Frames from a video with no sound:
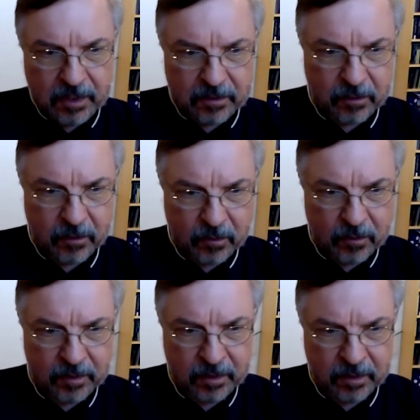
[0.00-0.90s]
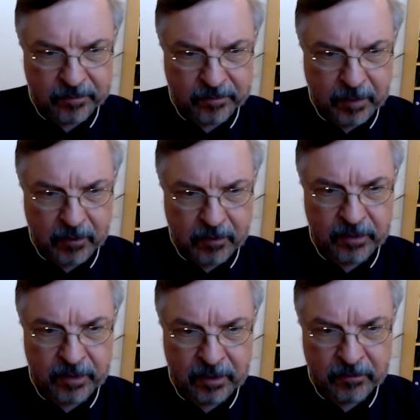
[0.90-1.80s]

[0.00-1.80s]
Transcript: So the microvilli